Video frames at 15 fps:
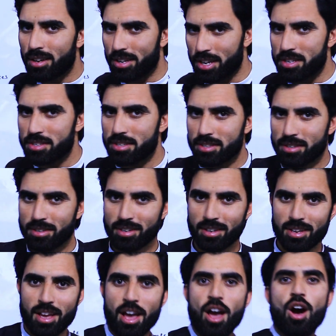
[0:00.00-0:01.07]
Yes?
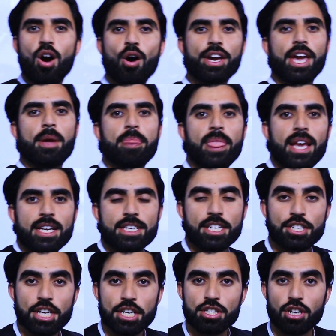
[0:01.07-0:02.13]
Okay,
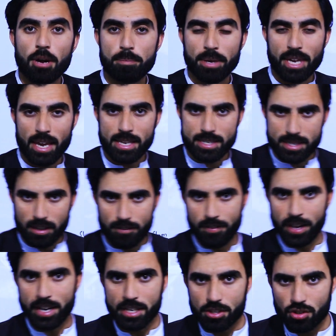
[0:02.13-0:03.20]
Today' topic is the
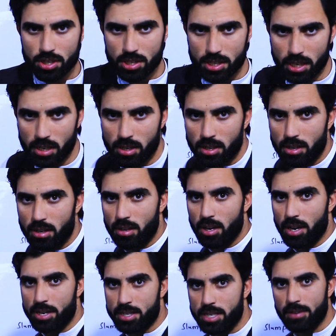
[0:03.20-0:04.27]
very interesting
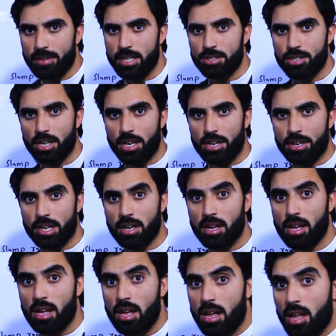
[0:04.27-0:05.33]
in civil engineering